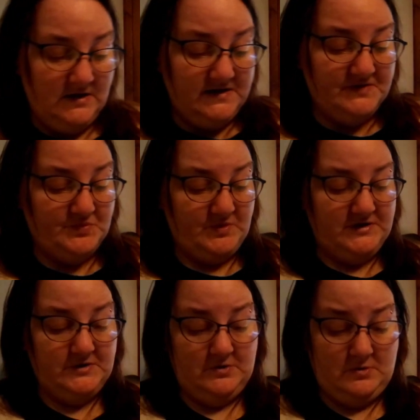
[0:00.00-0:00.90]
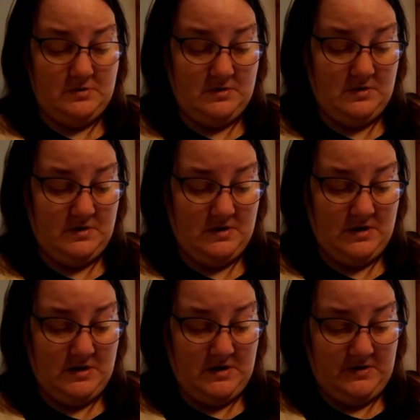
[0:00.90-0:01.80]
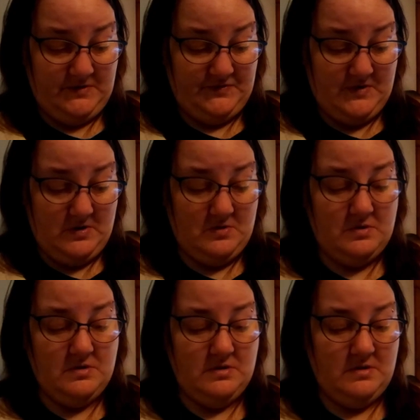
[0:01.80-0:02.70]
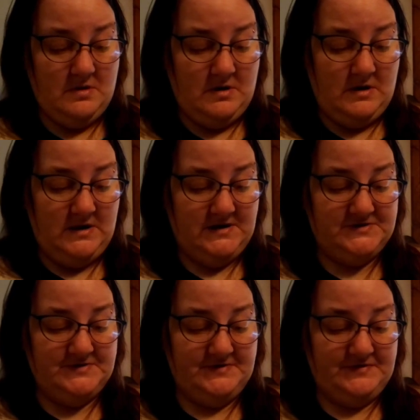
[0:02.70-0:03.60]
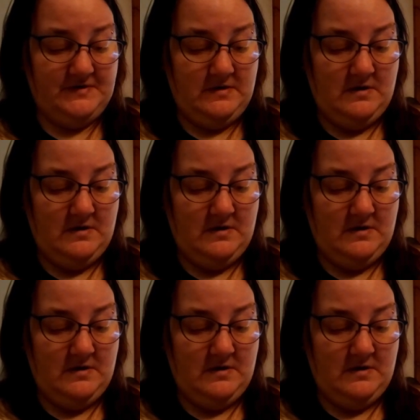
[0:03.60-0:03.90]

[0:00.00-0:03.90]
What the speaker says: Yes, we do. So, it's just,